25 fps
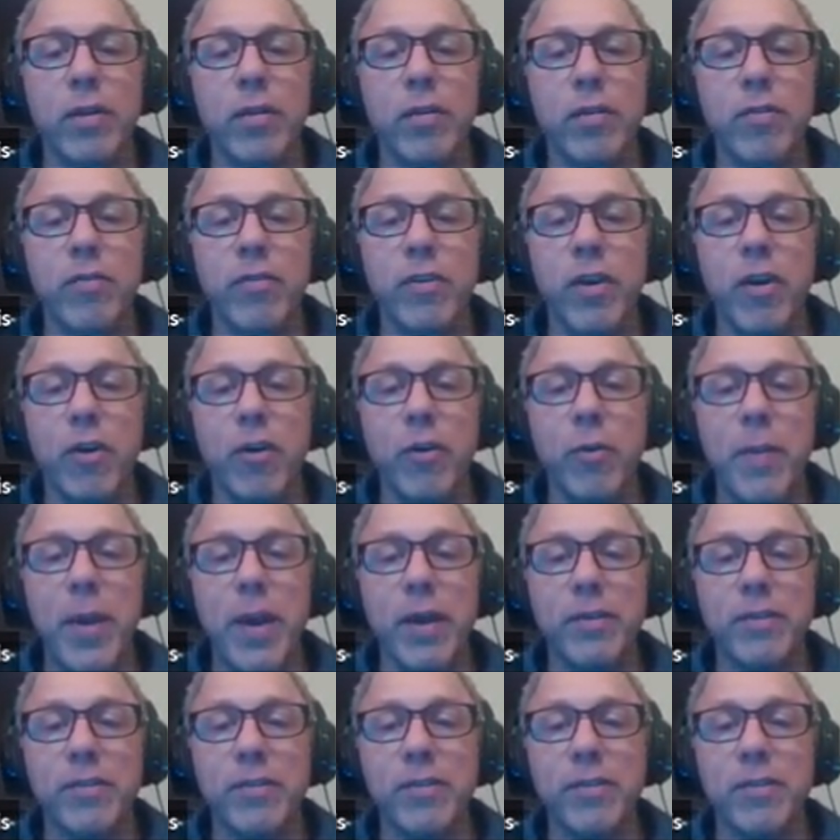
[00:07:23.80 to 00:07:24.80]

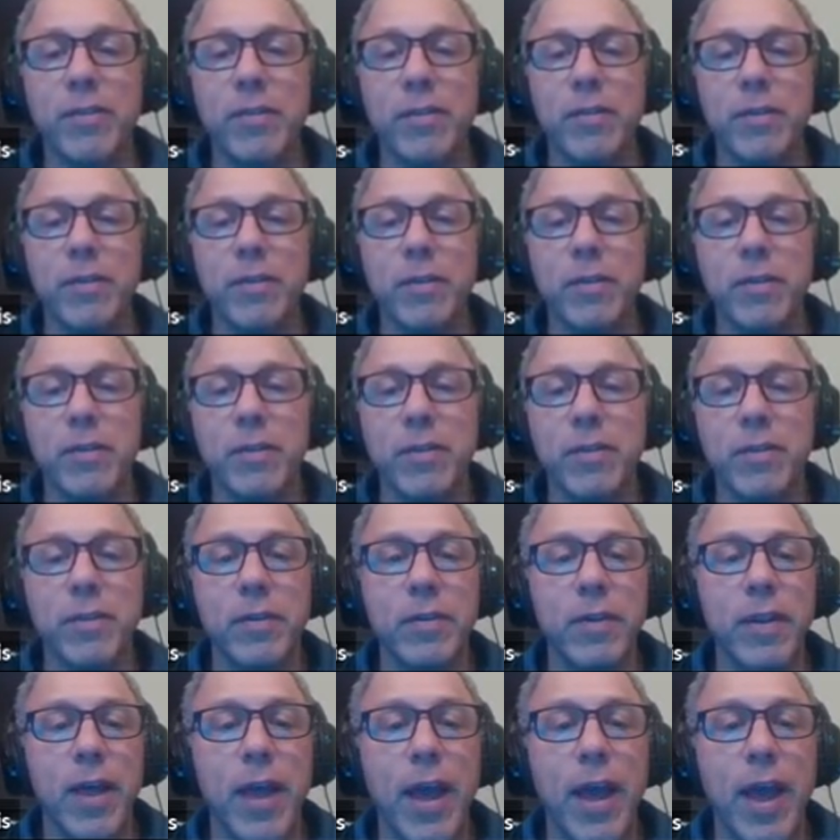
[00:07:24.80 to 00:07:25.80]
VRMS
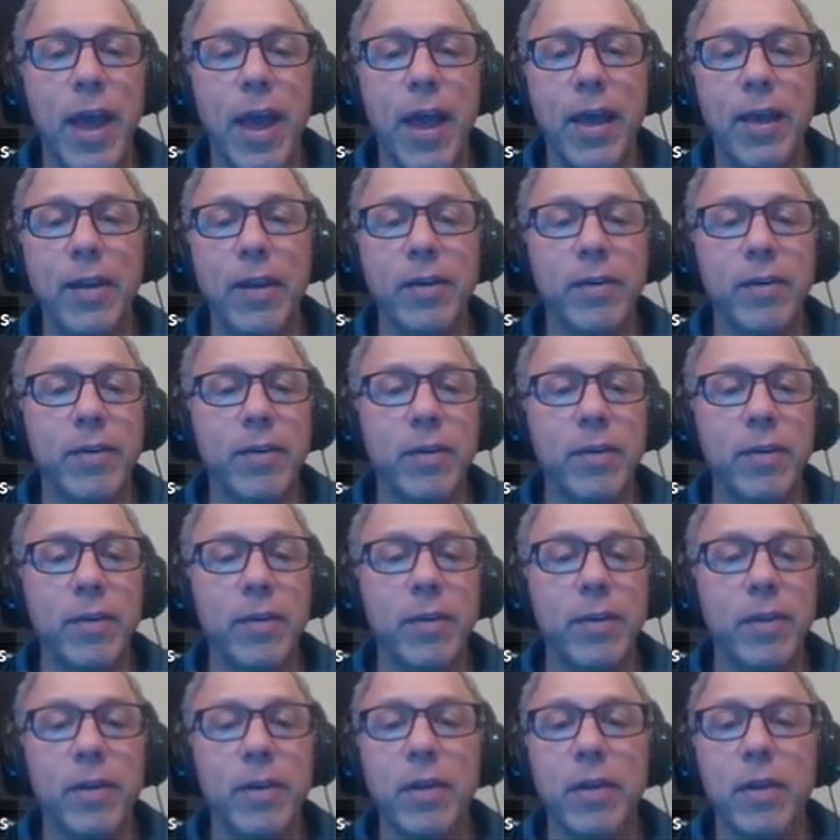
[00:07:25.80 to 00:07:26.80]
and
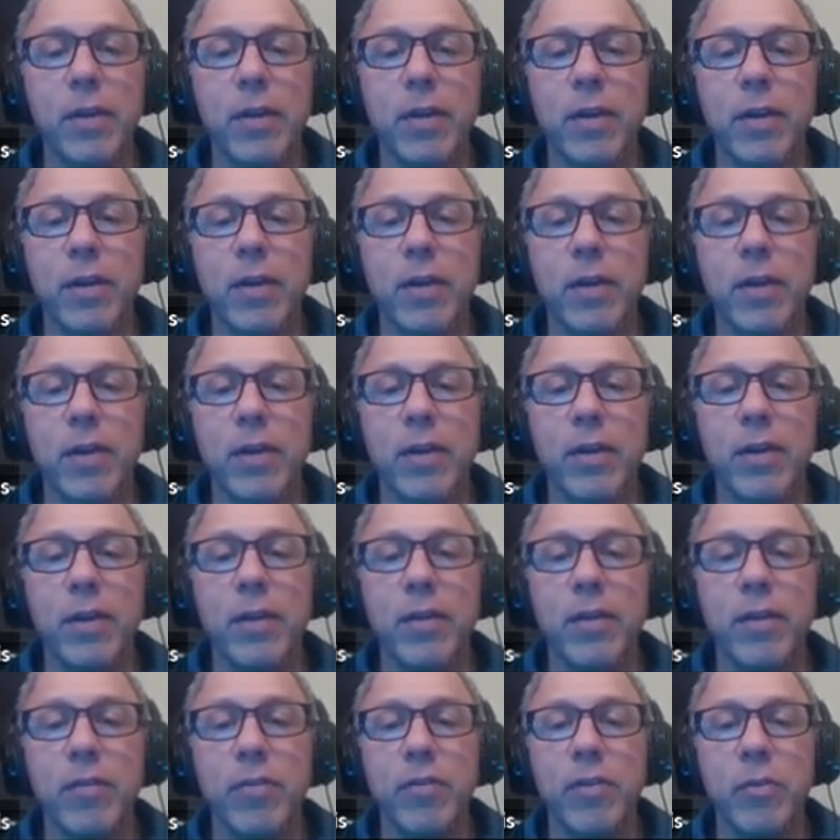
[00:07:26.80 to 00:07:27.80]

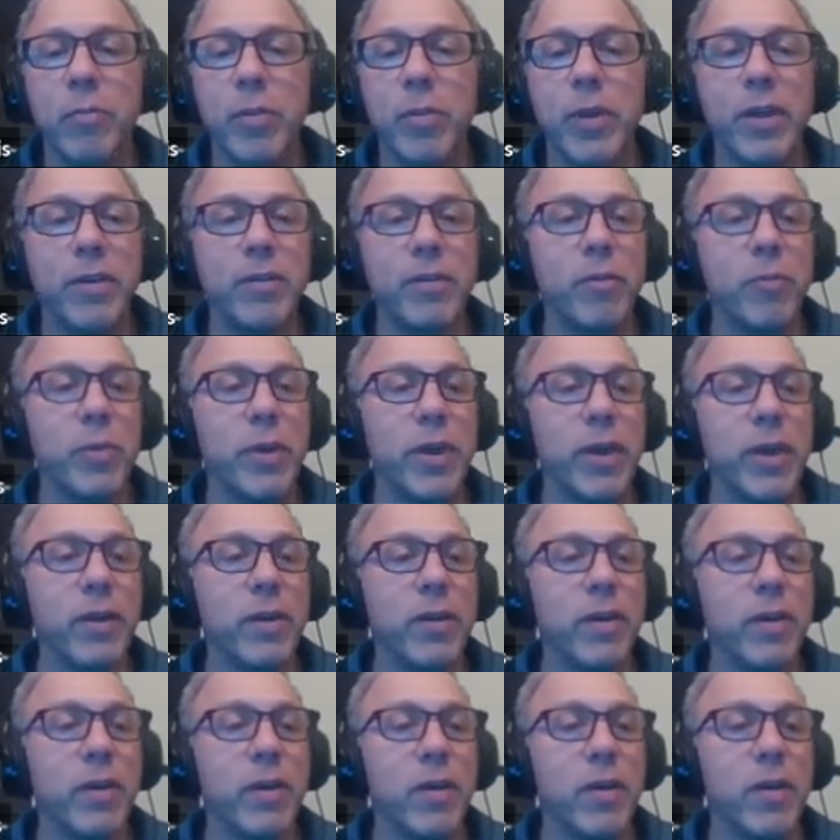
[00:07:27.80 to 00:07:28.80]
V peak to peak.
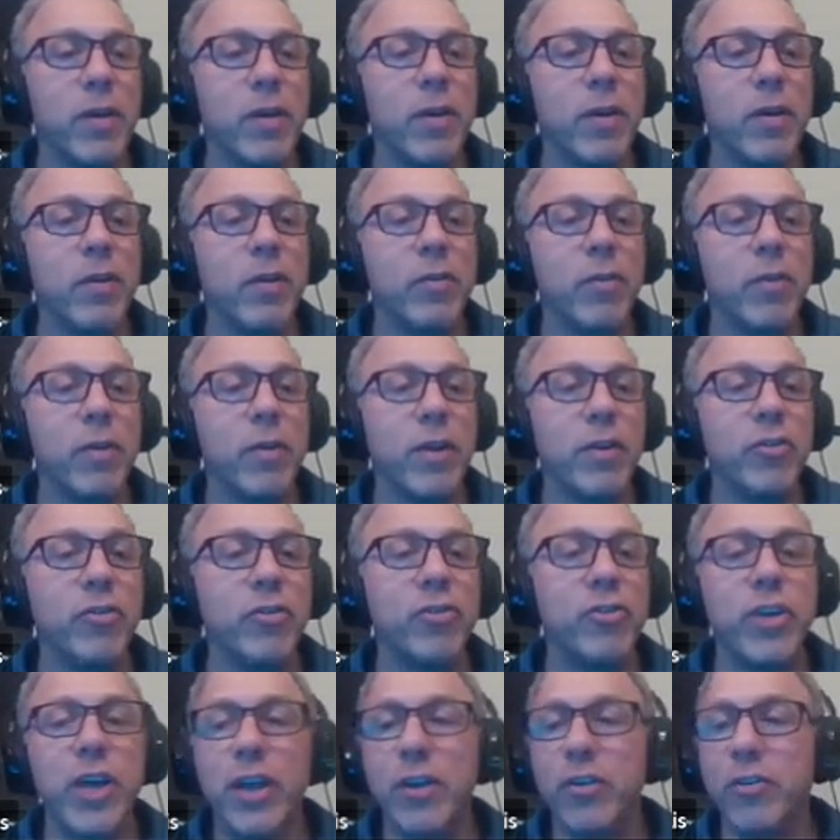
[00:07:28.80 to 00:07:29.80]
So let's
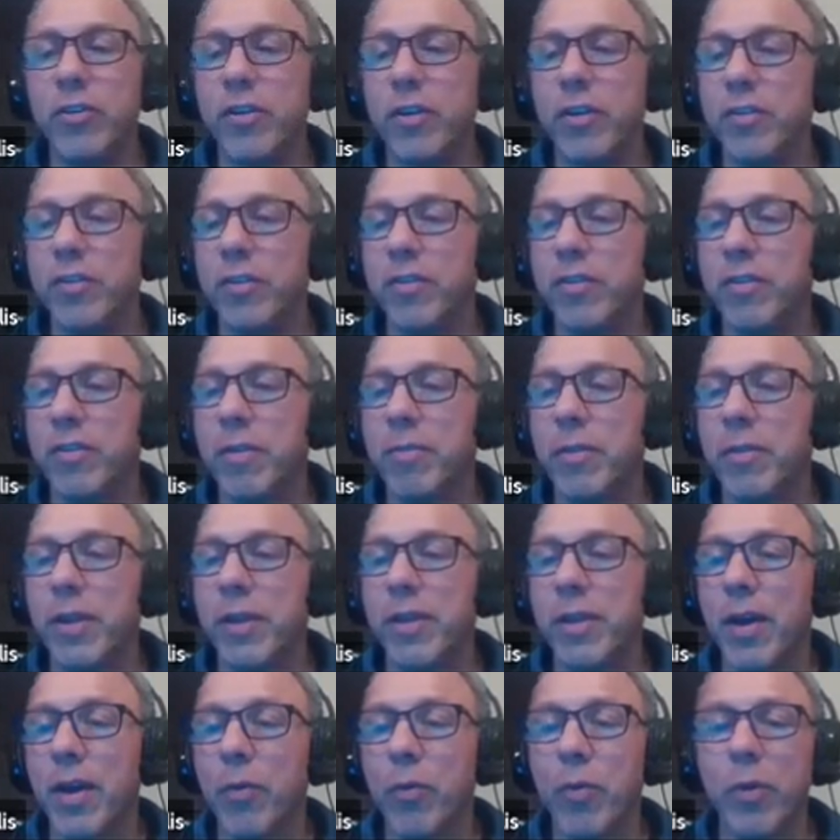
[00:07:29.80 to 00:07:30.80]
change this to something
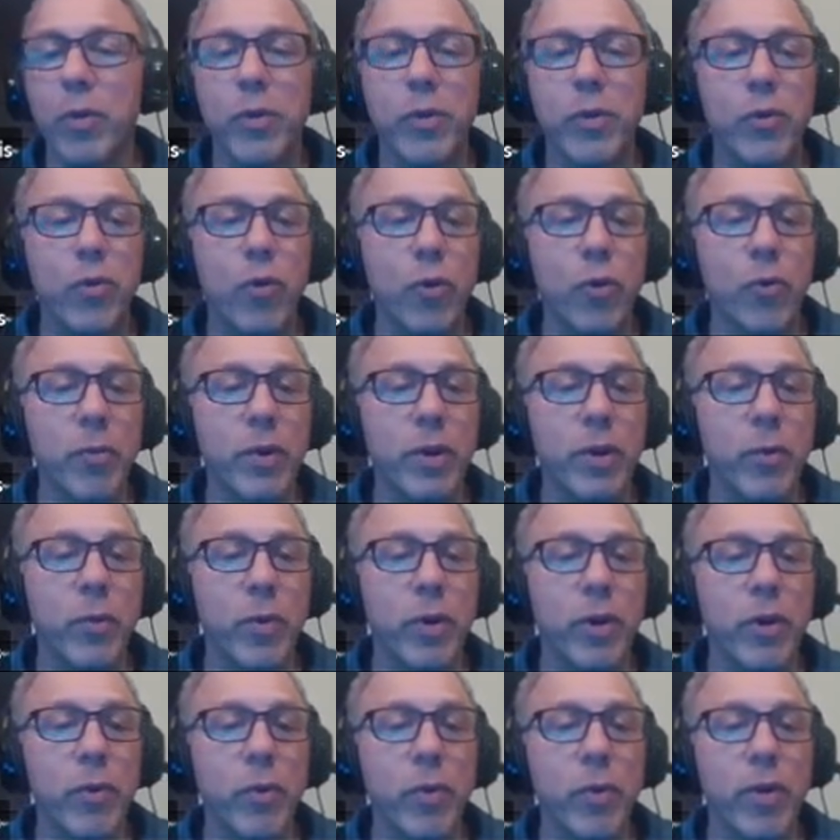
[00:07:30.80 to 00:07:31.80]
that we would normally
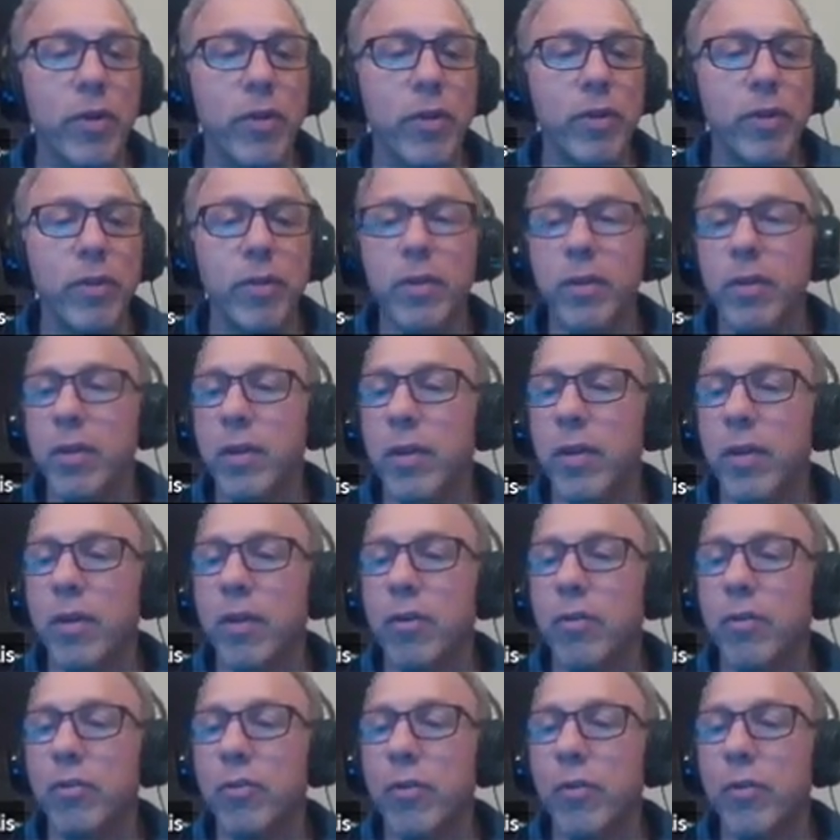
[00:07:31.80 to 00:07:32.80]
work with.
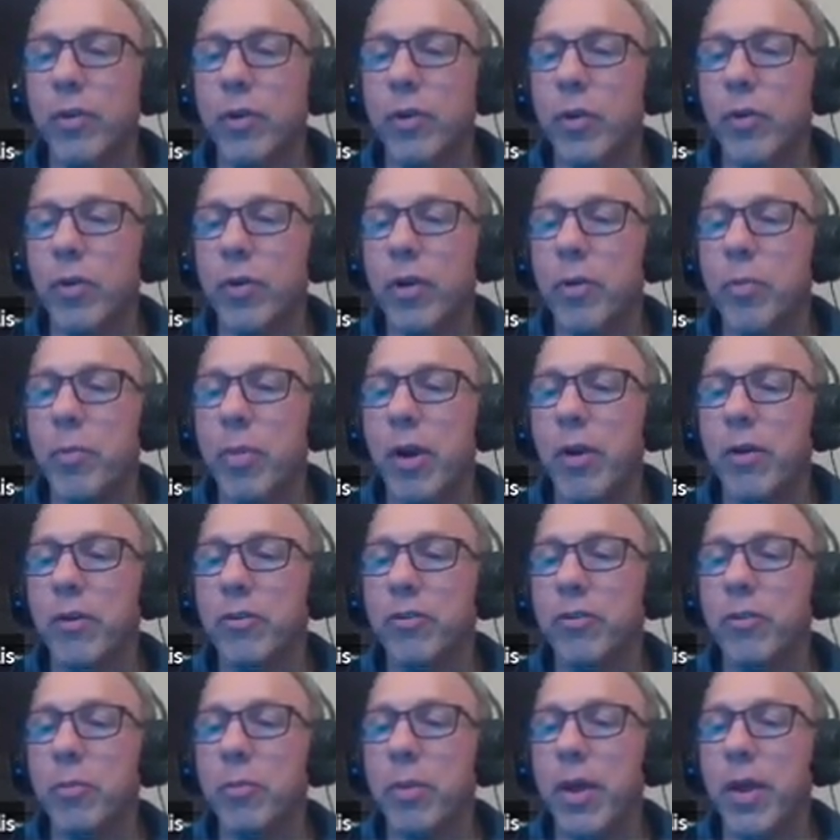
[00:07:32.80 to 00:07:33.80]
So if we go to our power
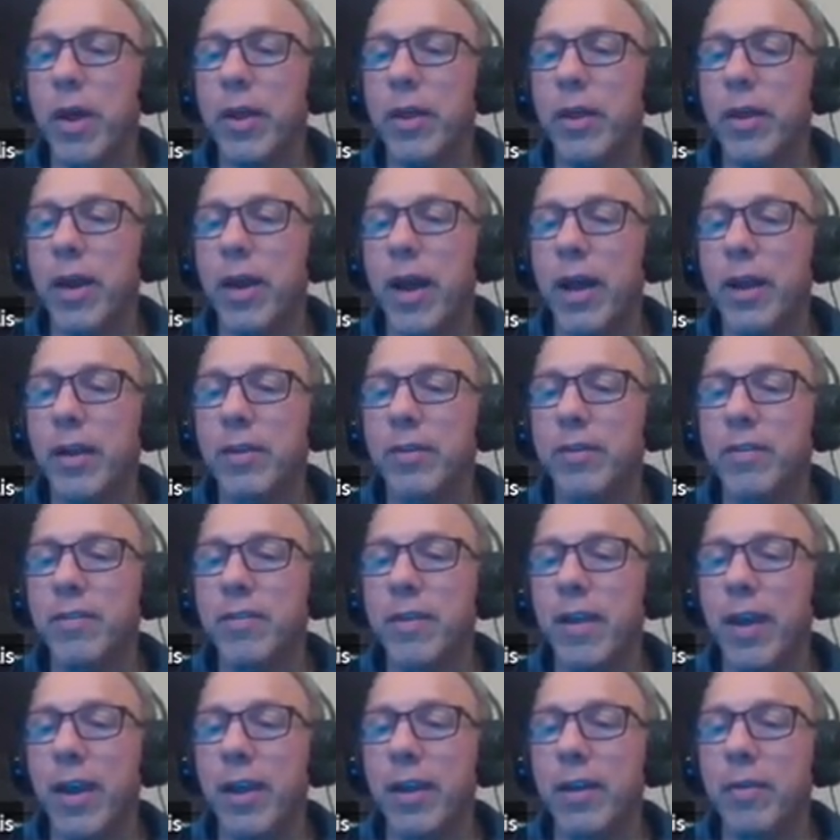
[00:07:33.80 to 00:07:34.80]
supply, I could
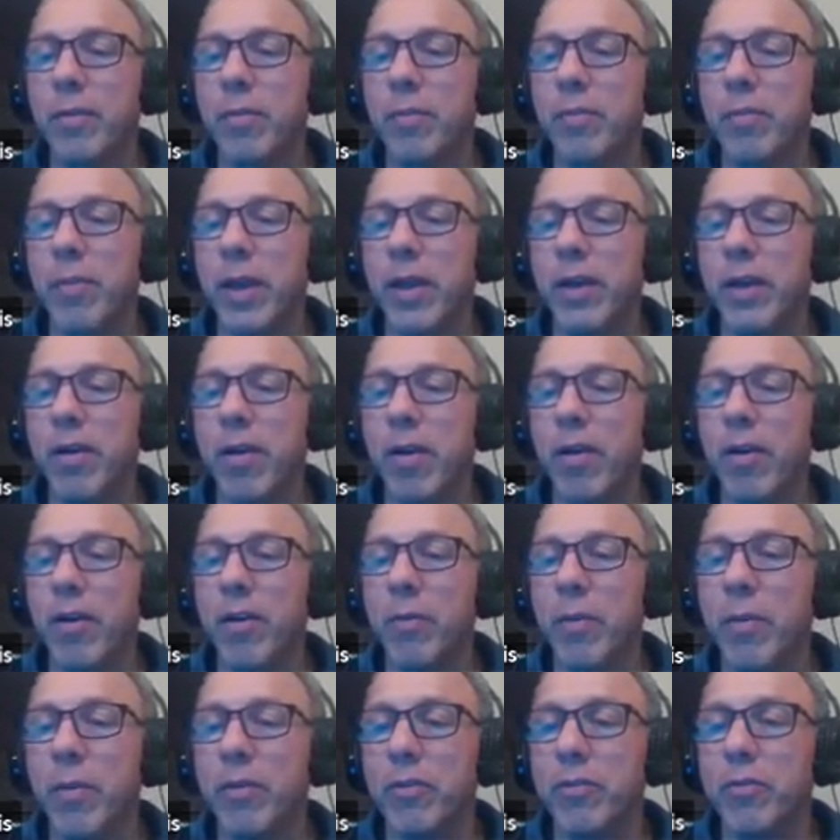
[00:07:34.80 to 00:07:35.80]
say, make it
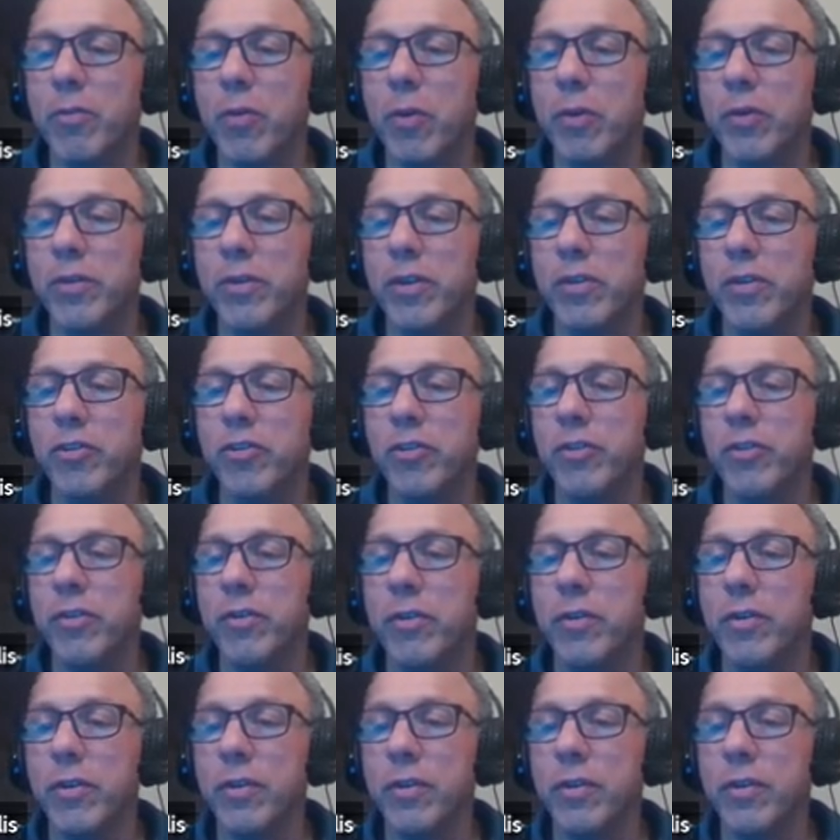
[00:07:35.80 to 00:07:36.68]
RMS voltage,